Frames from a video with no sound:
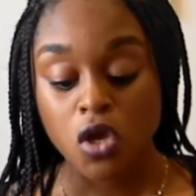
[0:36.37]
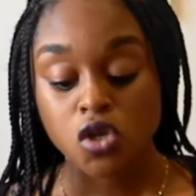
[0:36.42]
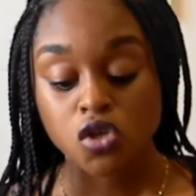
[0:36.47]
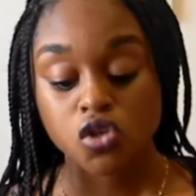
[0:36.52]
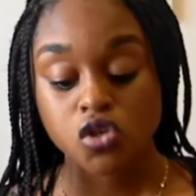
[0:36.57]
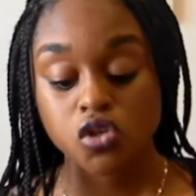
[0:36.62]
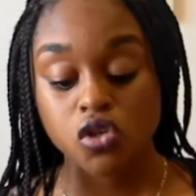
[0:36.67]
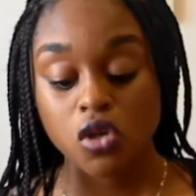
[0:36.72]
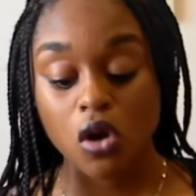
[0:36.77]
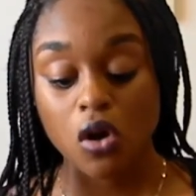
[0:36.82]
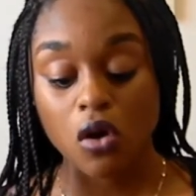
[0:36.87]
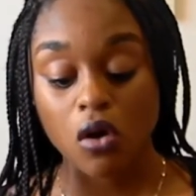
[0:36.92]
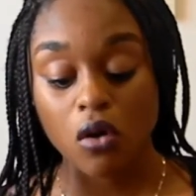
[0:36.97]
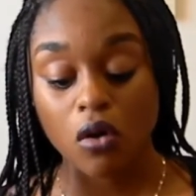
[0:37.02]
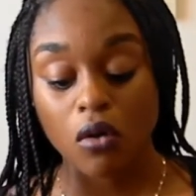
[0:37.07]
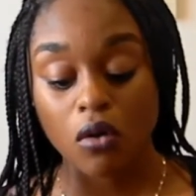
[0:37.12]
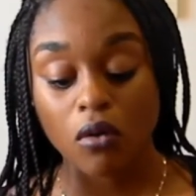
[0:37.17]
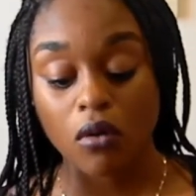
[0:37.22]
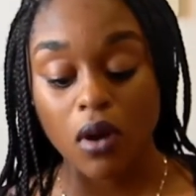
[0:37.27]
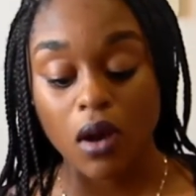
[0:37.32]

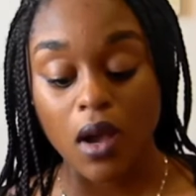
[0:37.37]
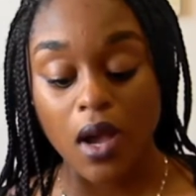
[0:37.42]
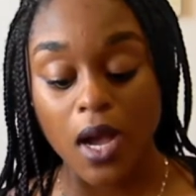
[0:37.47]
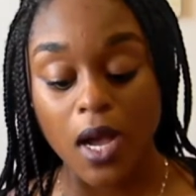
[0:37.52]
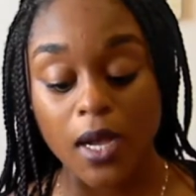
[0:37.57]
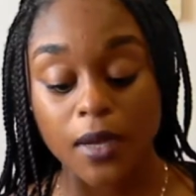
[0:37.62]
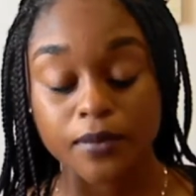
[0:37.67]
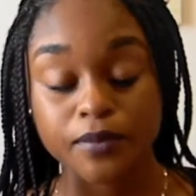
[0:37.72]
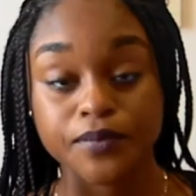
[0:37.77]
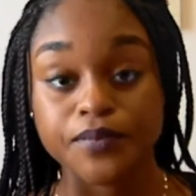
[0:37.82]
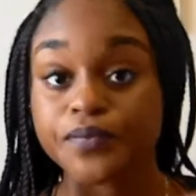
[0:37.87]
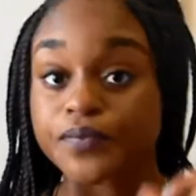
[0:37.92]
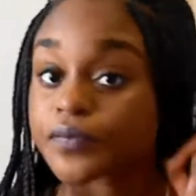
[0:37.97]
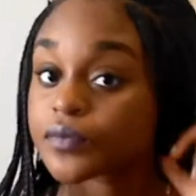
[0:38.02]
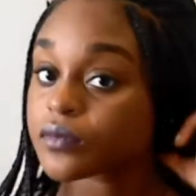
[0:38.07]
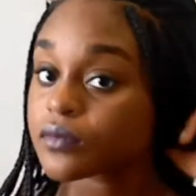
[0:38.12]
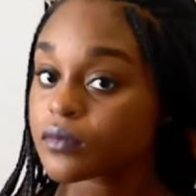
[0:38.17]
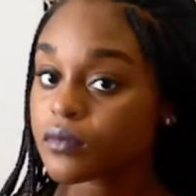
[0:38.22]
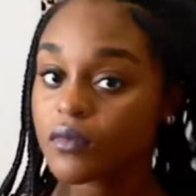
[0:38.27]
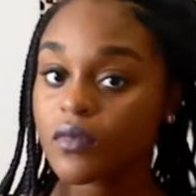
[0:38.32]
So,
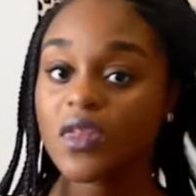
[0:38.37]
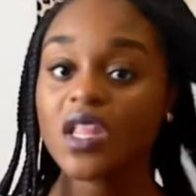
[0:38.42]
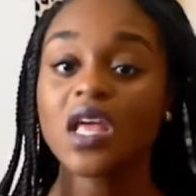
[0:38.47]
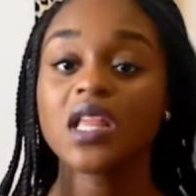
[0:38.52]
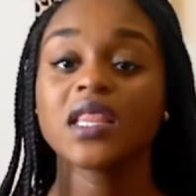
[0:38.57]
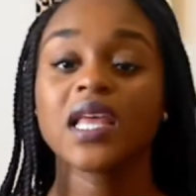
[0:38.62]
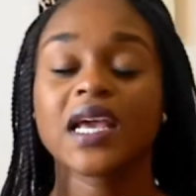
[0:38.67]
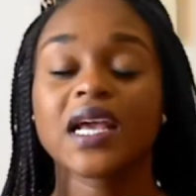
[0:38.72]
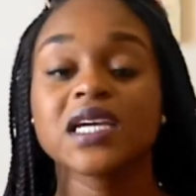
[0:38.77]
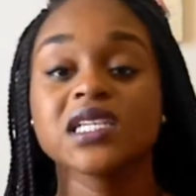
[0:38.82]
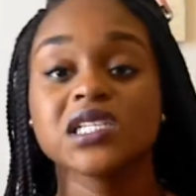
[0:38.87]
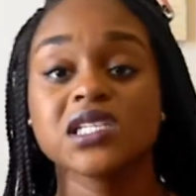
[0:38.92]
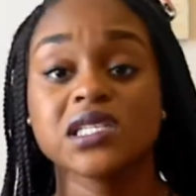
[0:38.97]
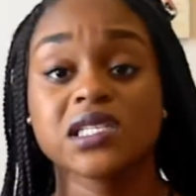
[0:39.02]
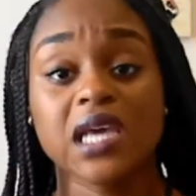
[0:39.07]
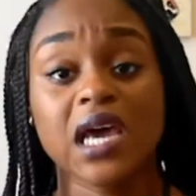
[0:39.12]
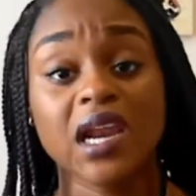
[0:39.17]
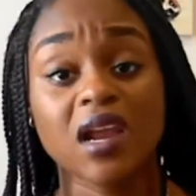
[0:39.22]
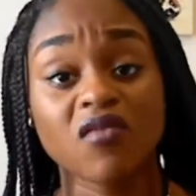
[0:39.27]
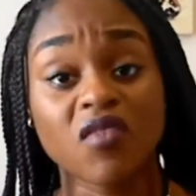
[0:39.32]
like I just
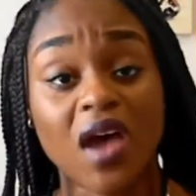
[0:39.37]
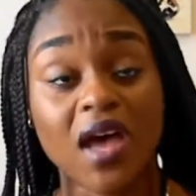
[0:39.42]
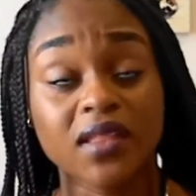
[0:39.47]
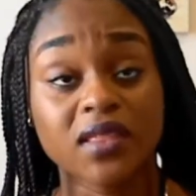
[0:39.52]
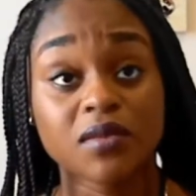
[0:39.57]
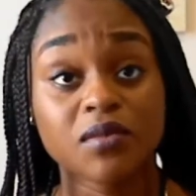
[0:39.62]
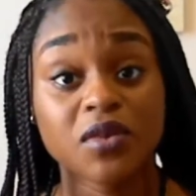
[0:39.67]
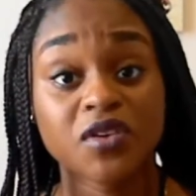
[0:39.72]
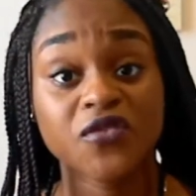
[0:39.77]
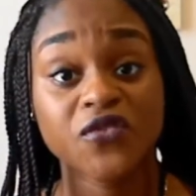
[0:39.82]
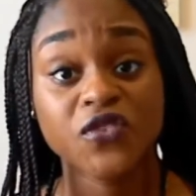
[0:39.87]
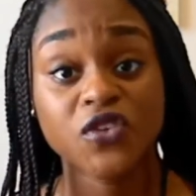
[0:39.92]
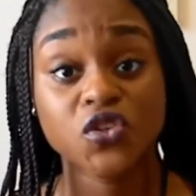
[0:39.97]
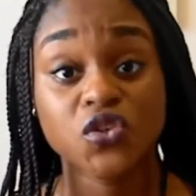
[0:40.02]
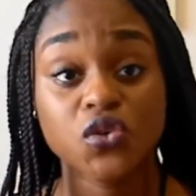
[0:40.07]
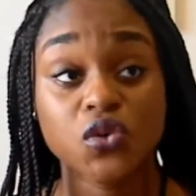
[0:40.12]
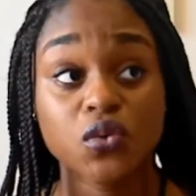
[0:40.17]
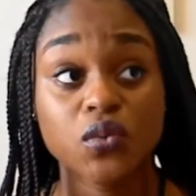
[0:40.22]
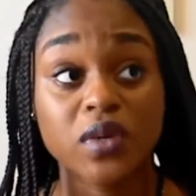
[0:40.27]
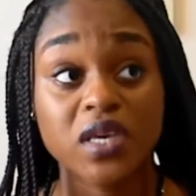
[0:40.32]
said, I've had them in for
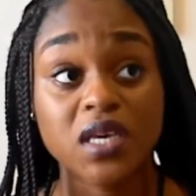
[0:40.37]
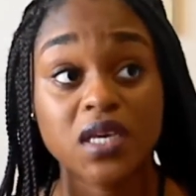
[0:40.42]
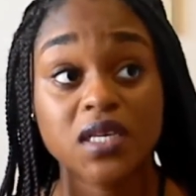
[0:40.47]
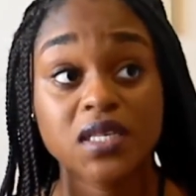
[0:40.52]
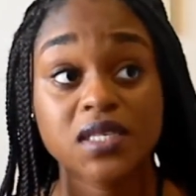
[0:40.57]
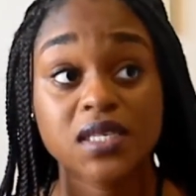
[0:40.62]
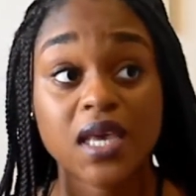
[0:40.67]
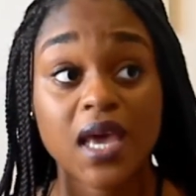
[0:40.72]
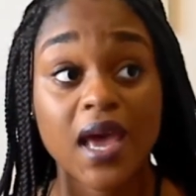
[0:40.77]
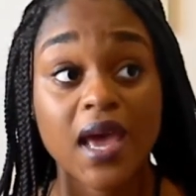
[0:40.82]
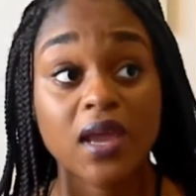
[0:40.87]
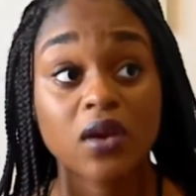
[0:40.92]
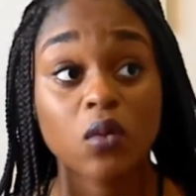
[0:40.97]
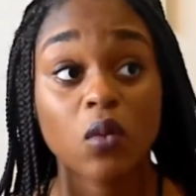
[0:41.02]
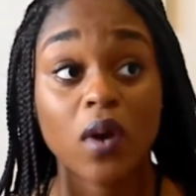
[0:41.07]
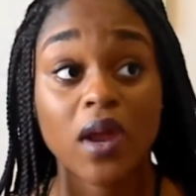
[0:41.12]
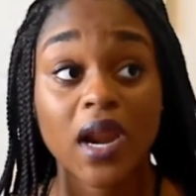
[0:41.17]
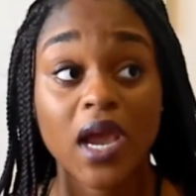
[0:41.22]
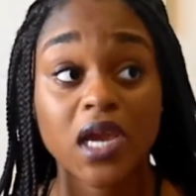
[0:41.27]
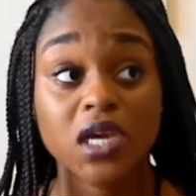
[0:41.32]
2 weeks, and
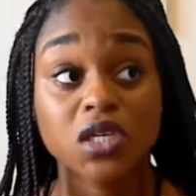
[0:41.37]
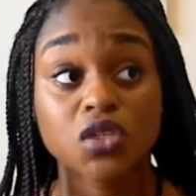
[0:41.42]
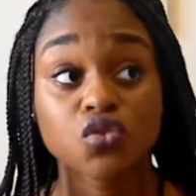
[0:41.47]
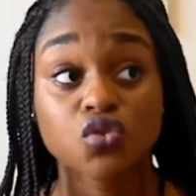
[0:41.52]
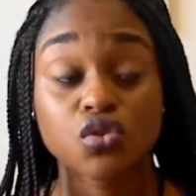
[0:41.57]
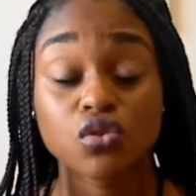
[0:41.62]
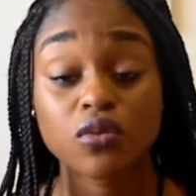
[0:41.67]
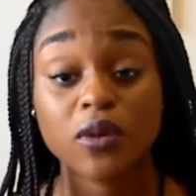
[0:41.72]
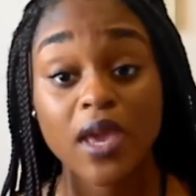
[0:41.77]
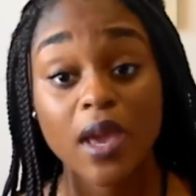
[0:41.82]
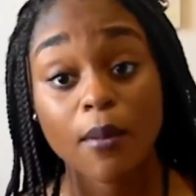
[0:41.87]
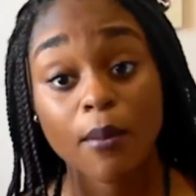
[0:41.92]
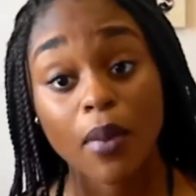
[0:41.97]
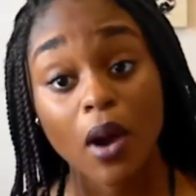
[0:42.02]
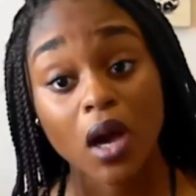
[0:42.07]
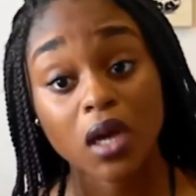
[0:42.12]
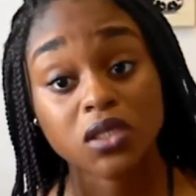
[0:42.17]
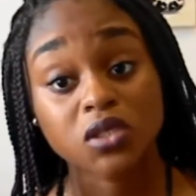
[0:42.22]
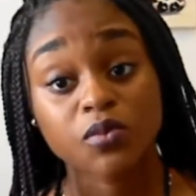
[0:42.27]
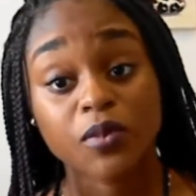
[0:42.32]
when I do get
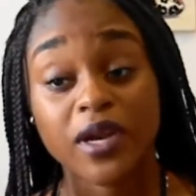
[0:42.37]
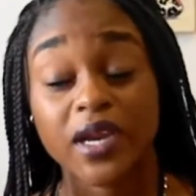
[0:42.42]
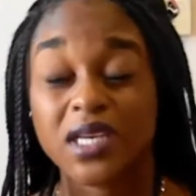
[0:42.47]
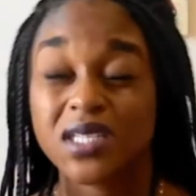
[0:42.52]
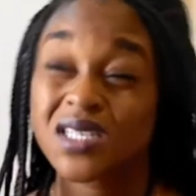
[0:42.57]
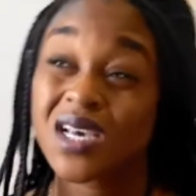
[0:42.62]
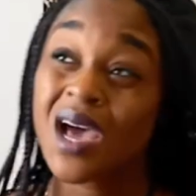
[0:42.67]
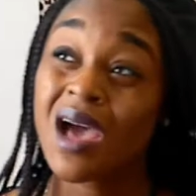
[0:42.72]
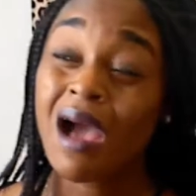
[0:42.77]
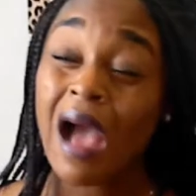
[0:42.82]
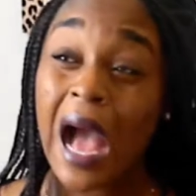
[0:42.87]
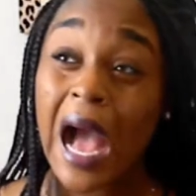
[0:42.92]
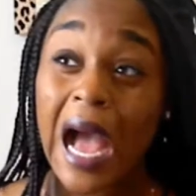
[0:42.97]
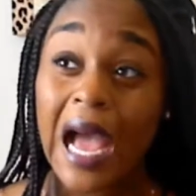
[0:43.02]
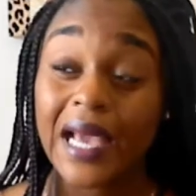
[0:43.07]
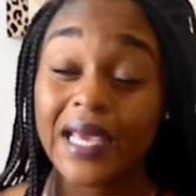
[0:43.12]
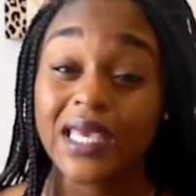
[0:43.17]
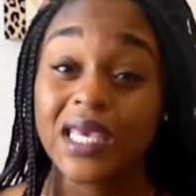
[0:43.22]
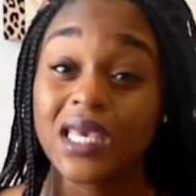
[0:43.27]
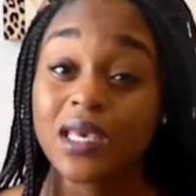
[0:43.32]
box braids,
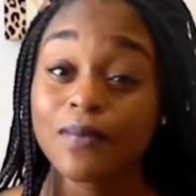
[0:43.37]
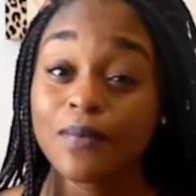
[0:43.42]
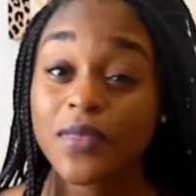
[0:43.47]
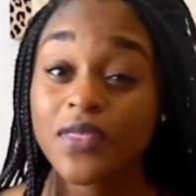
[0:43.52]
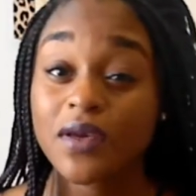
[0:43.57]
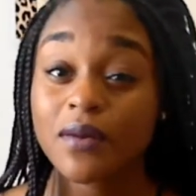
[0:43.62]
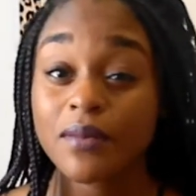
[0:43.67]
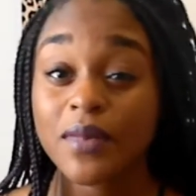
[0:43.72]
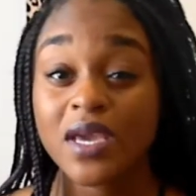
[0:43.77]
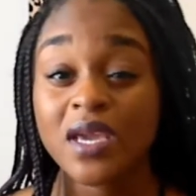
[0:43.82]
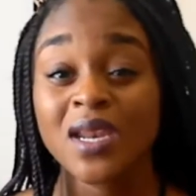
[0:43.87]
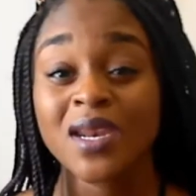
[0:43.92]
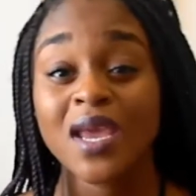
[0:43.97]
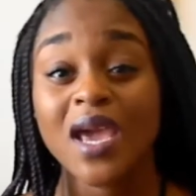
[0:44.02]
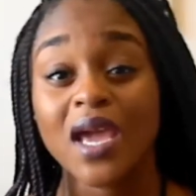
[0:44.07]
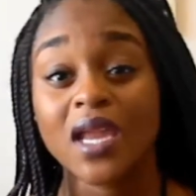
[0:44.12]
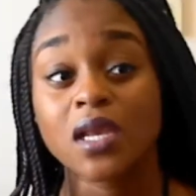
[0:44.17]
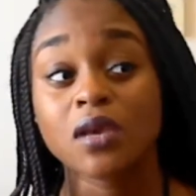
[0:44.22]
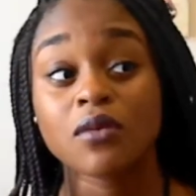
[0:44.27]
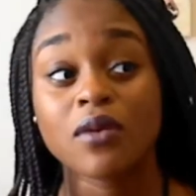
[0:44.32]
I keep them in
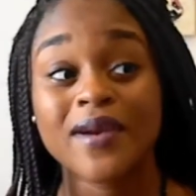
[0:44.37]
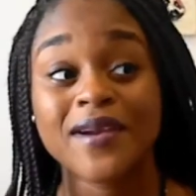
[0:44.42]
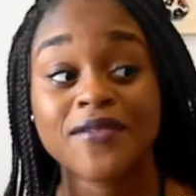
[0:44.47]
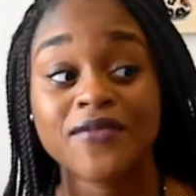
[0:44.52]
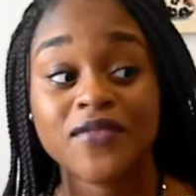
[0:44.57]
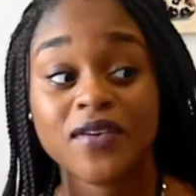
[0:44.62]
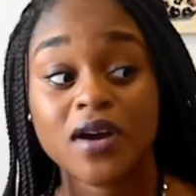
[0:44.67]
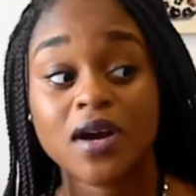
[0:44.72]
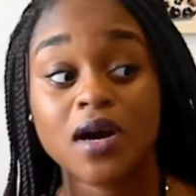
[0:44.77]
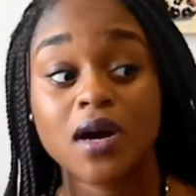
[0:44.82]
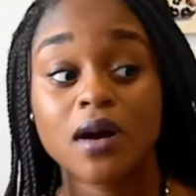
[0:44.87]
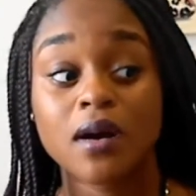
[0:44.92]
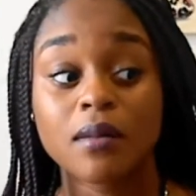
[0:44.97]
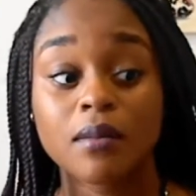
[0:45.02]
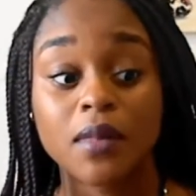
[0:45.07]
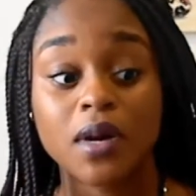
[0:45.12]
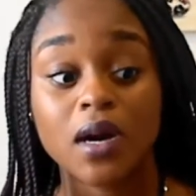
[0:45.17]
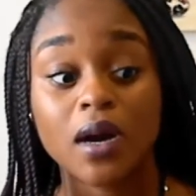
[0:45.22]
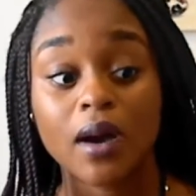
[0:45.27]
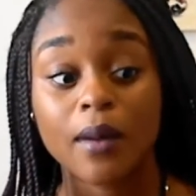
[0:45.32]
anywhere
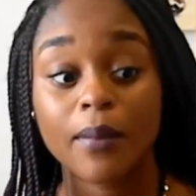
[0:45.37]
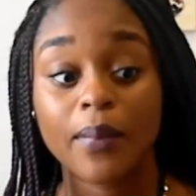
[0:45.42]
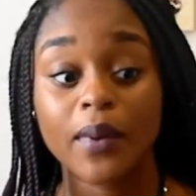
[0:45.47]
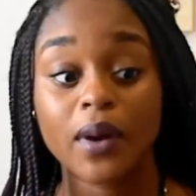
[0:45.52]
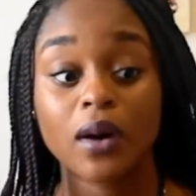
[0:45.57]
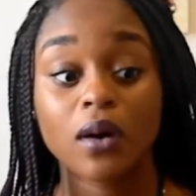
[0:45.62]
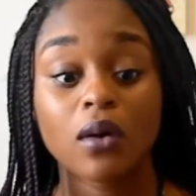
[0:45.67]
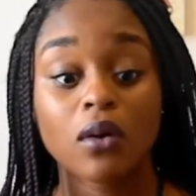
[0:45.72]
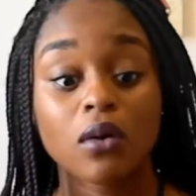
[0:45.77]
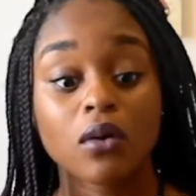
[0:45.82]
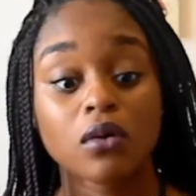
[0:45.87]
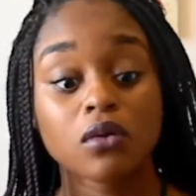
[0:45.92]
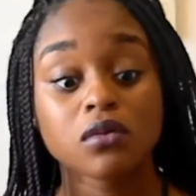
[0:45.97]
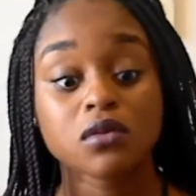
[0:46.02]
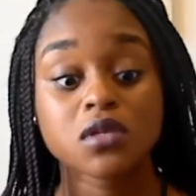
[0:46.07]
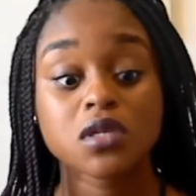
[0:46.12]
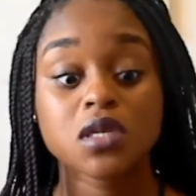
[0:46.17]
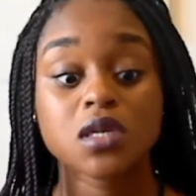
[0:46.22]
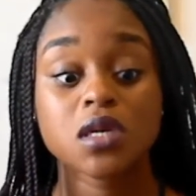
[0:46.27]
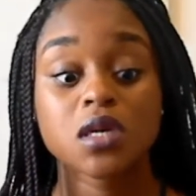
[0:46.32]
from
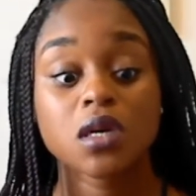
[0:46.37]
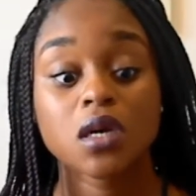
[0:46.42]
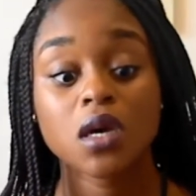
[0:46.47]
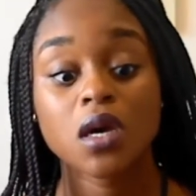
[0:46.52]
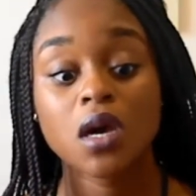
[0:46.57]
about